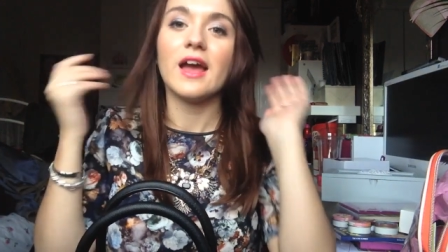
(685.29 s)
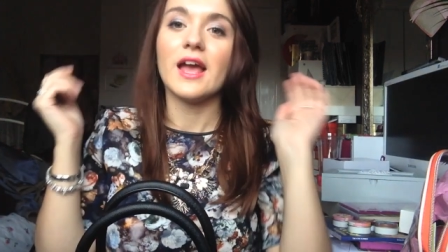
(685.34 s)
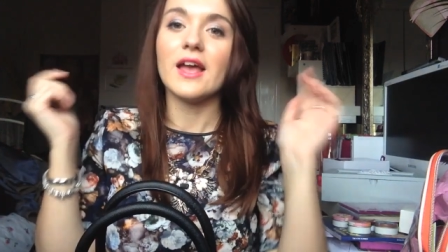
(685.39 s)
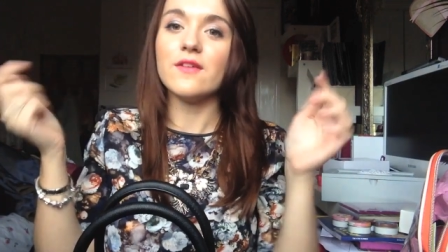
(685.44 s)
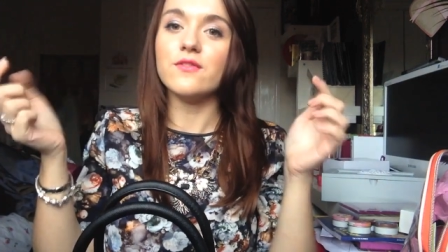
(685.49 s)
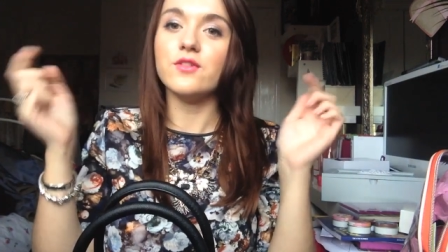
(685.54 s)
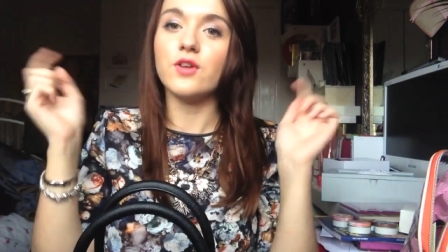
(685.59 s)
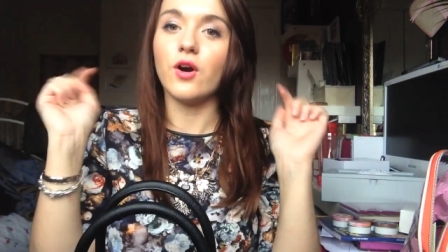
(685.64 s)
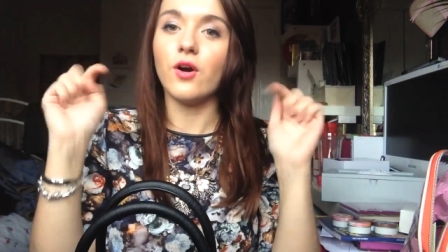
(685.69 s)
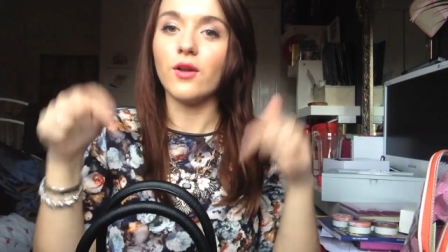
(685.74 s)

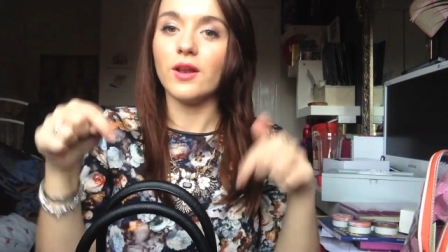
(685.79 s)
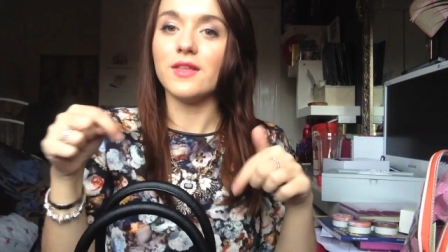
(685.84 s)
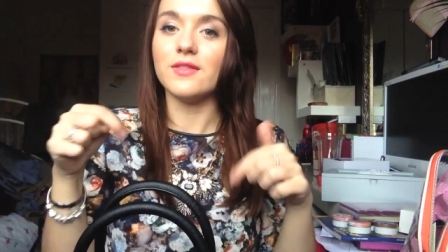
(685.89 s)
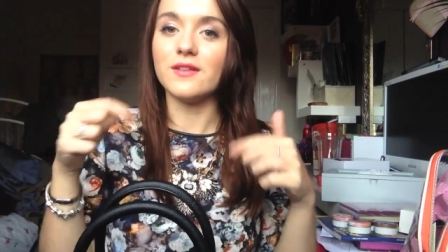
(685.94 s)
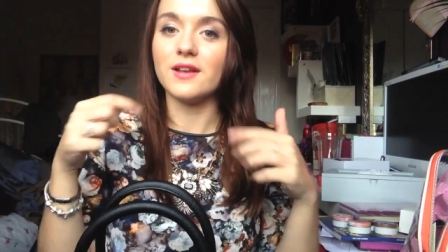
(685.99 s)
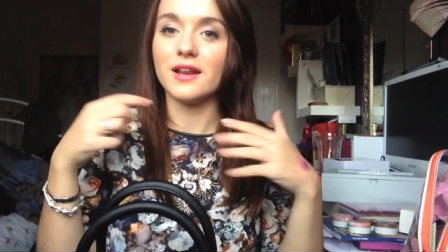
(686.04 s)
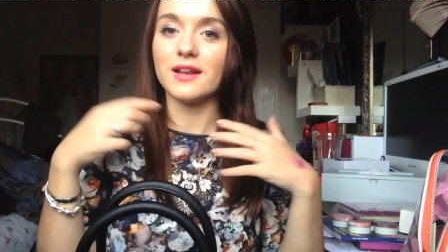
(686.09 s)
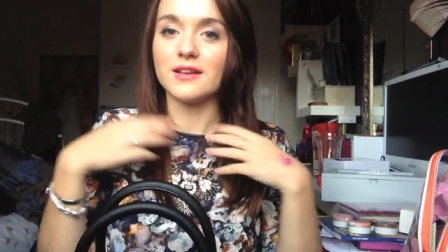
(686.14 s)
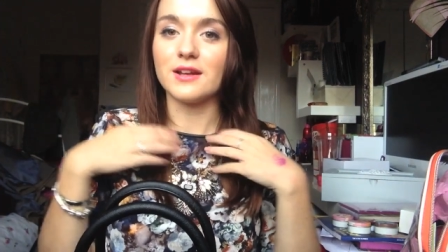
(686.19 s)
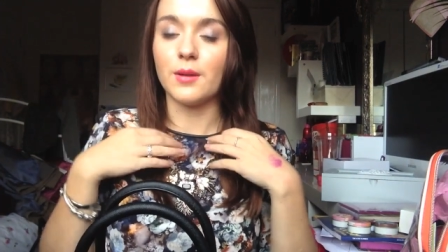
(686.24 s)
If not, I'll leave
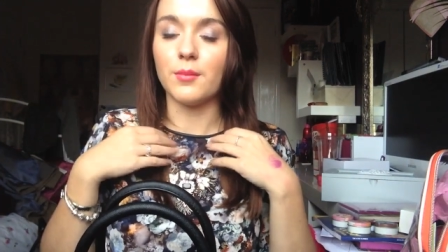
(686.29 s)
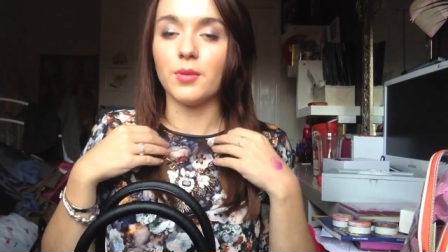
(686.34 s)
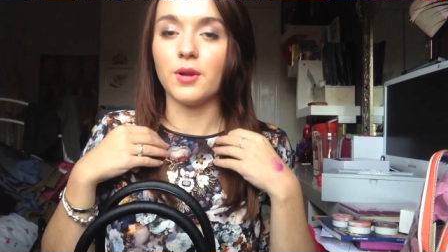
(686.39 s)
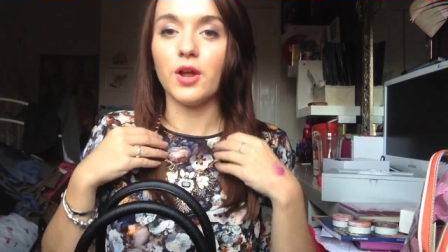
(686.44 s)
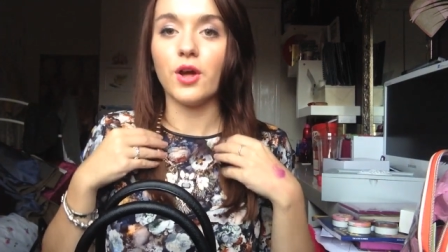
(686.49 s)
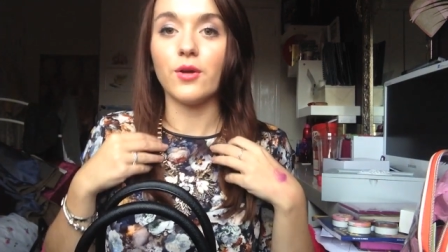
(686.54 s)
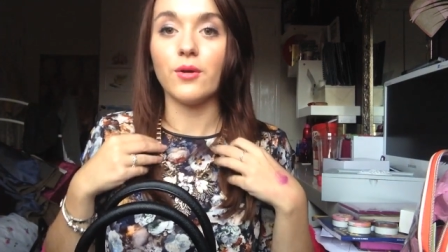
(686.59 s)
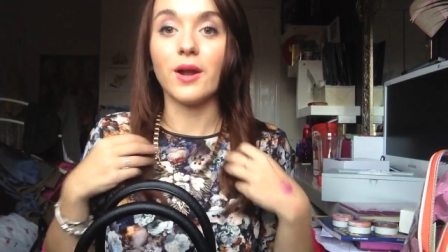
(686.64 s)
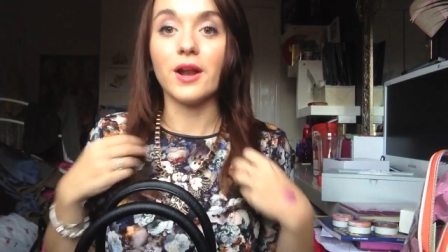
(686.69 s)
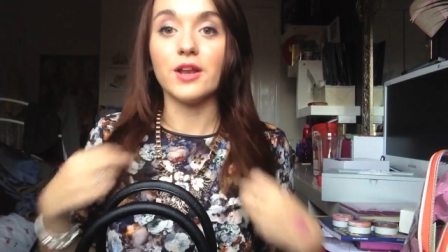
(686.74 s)
the link down
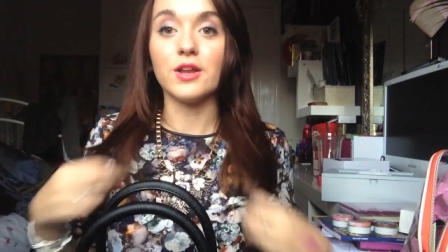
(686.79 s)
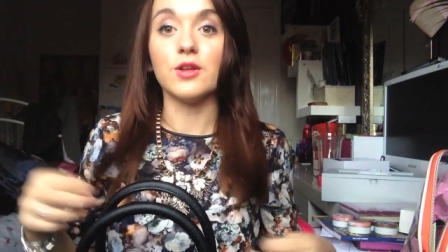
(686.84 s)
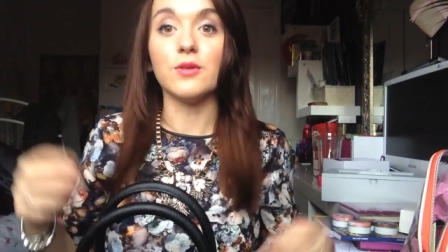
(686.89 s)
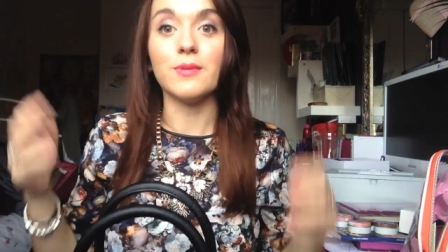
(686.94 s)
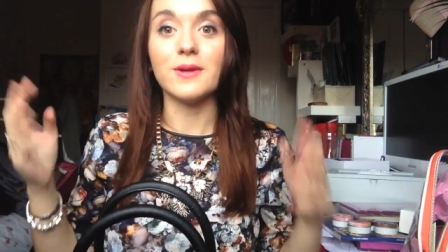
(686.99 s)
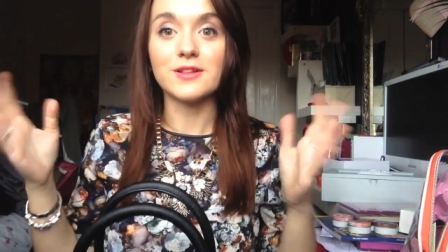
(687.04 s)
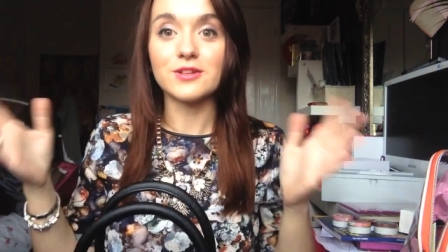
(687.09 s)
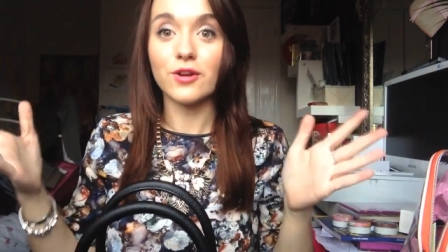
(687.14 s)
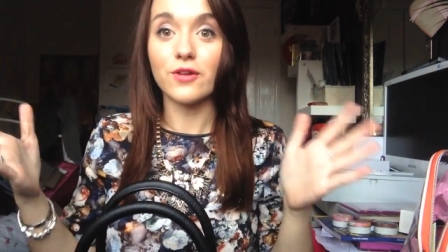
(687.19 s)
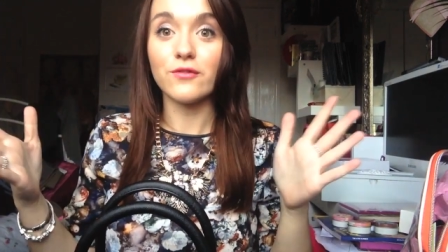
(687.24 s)
below, and you
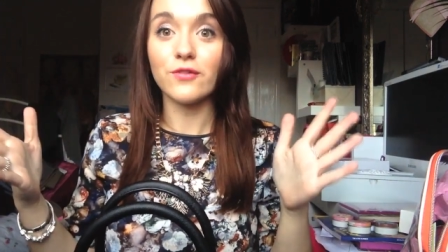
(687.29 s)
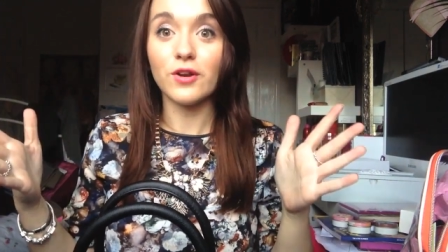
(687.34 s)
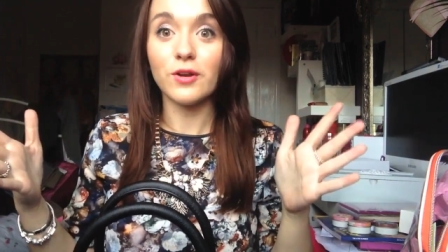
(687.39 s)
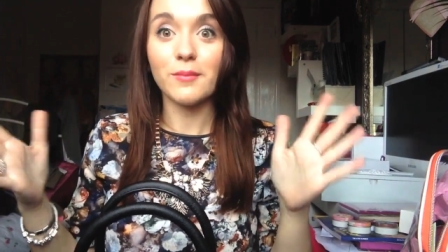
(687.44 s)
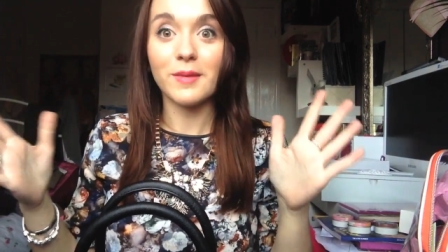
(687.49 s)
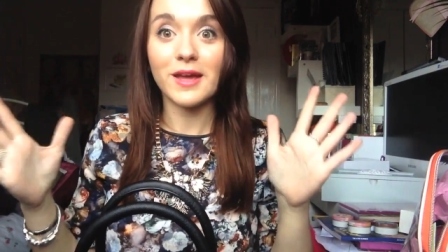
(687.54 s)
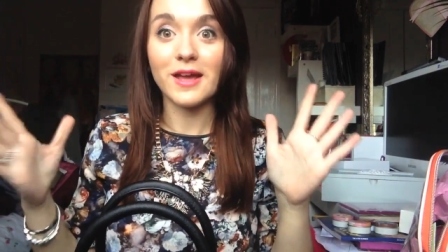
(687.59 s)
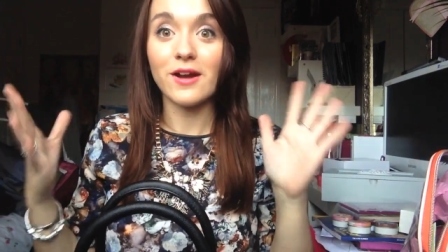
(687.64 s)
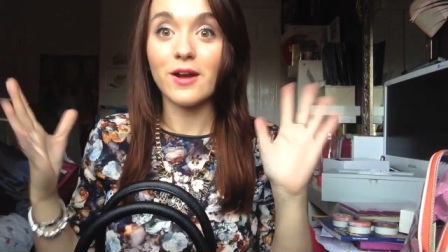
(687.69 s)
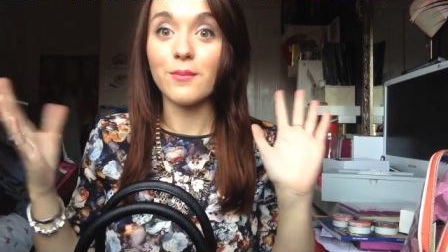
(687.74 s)
guys go follow
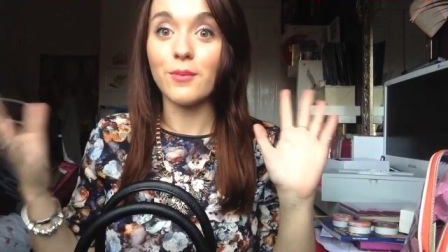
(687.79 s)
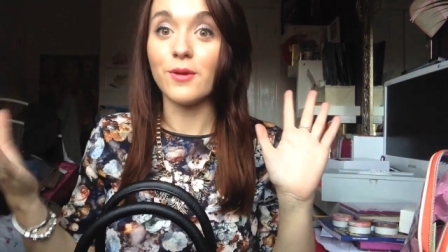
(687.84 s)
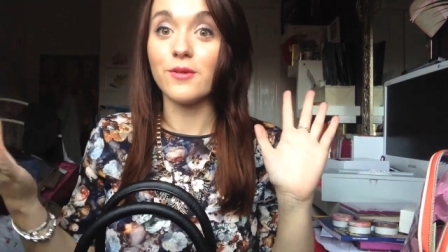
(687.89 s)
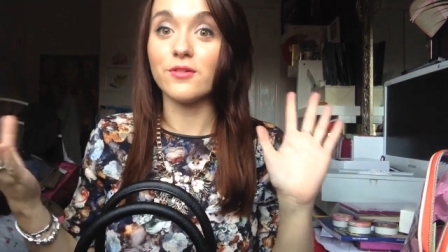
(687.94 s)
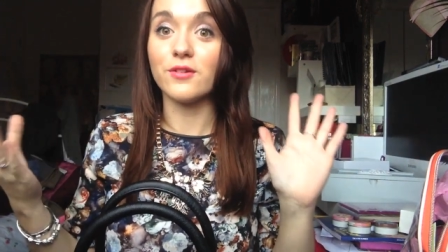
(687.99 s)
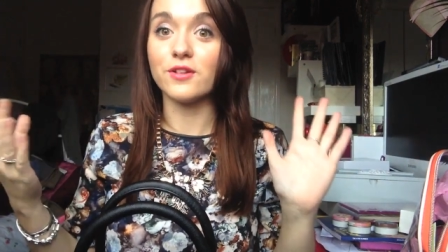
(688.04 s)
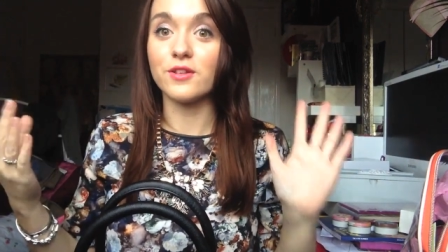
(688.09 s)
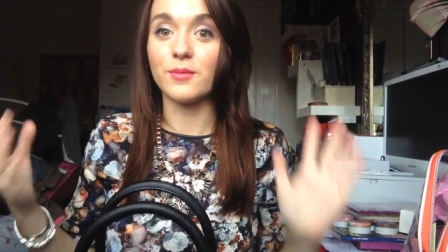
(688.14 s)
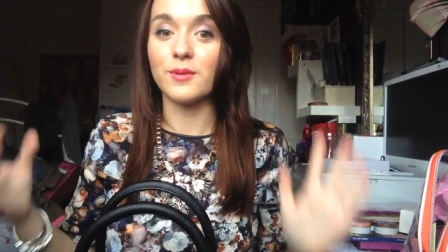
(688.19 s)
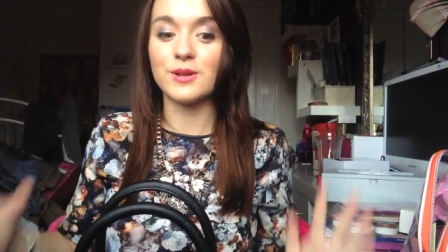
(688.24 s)
me. I
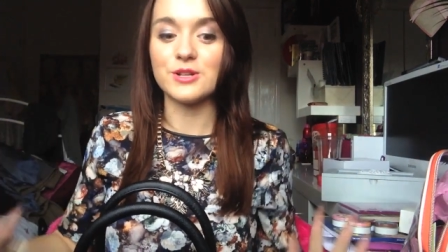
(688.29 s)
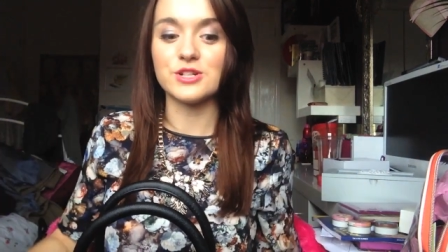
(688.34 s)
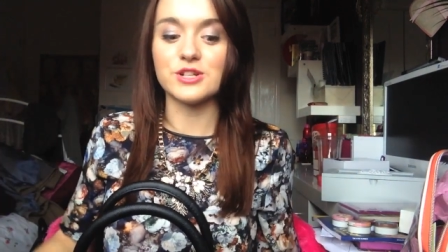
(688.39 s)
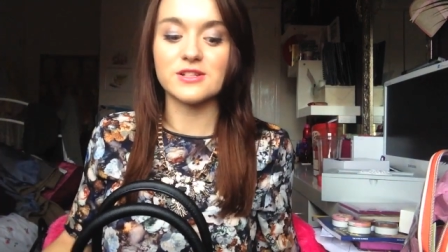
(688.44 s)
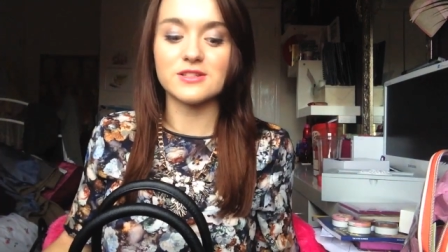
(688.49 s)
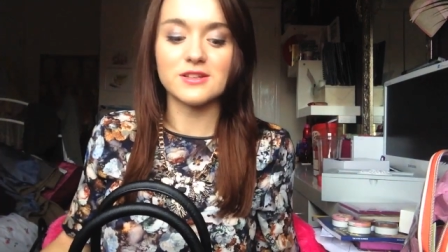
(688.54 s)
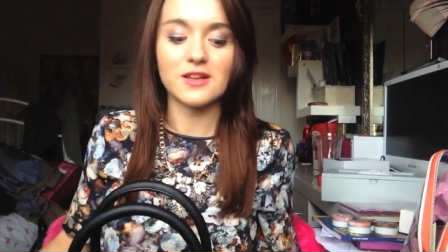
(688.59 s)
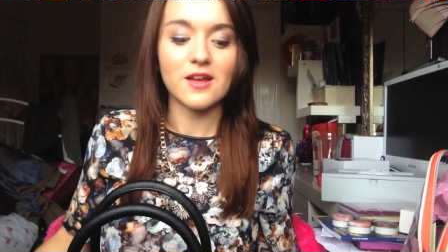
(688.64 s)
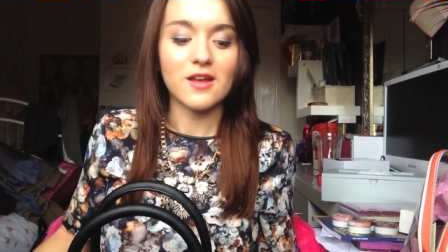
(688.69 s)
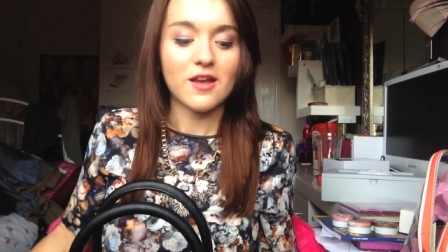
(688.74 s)
post lots of
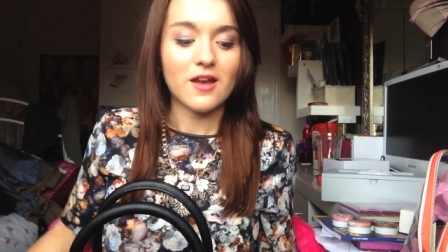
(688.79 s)
pictures.